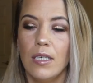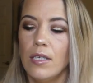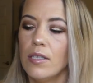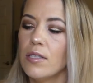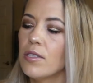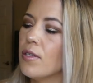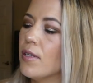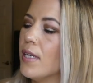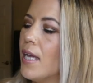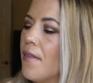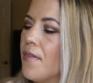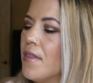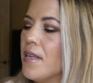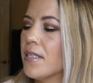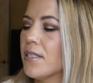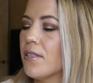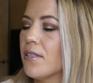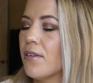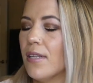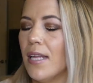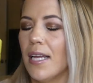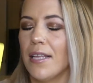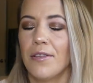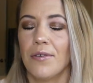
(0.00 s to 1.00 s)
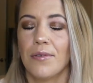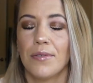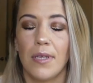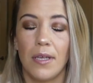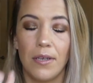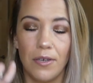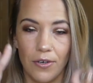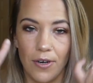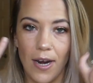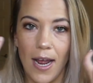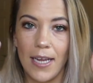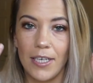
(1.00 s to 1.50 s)
So yeah, these are like those
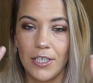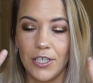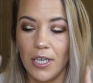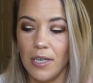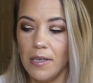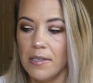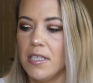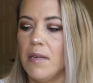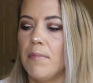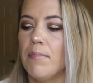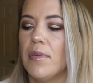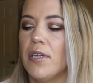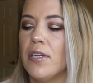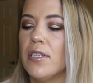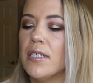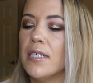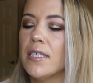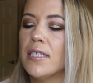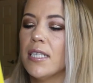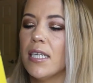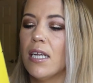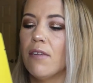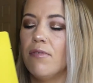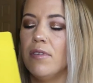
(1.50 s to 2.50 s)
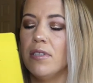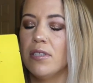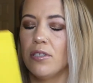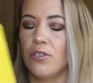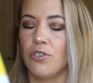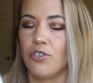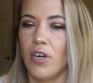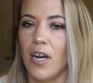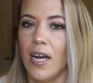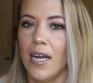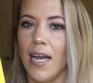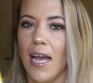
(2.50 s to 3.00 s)
under eye gels. I'm curious to give these a
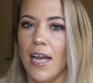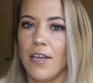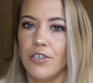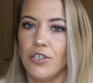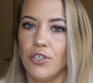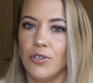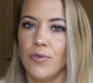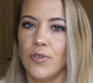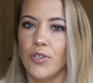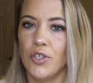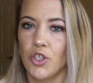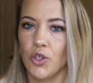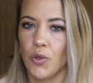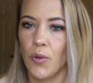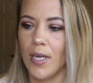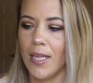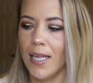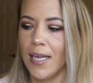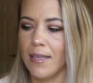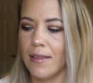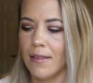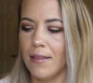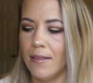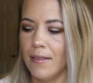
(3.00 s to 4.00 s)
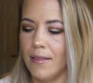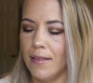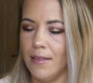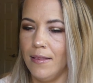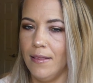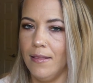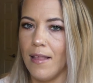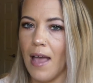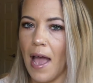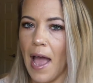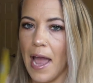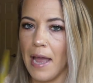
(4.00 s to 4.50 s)
try. I do enjoy like
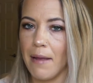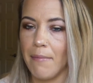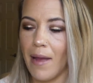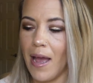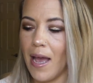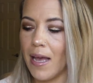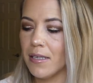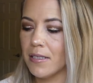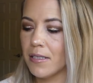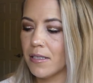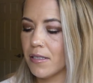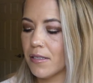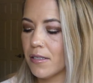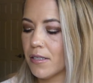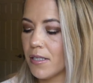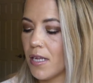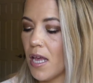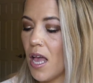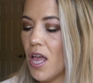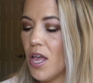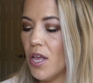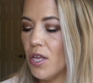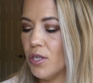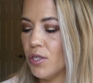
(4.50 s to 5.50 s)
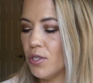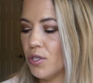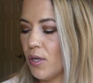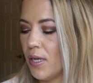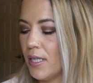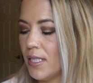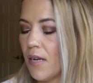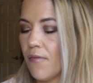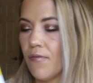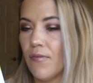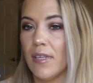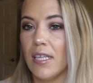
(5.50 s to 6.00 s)
eye masks, so I
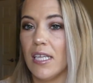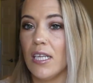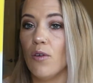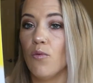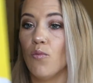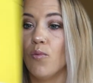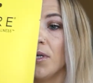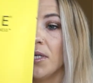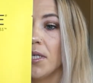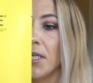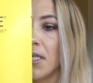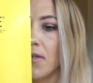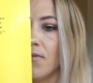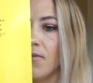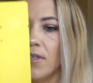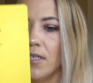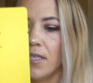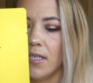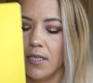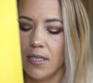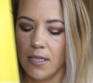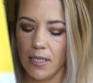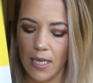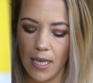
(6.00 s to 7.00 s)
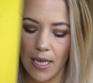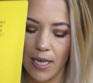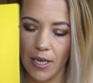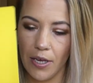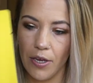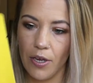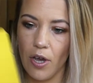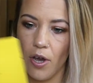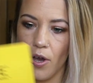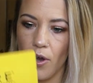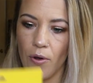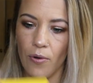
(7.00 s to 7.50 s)
definitely will give this a
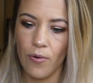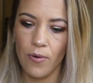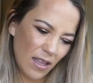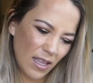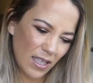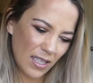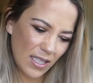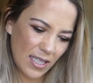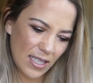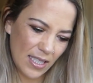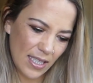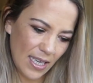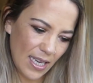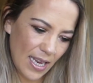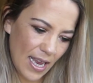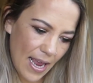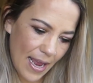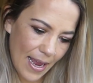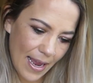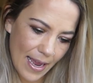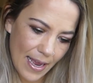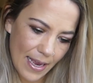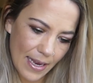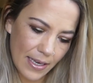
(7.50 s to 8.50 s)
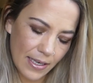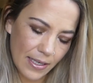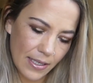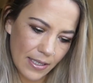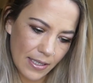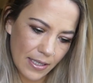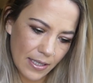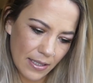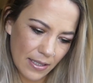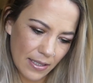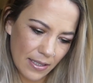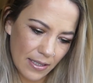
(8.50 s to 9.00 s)
go. Let's see, and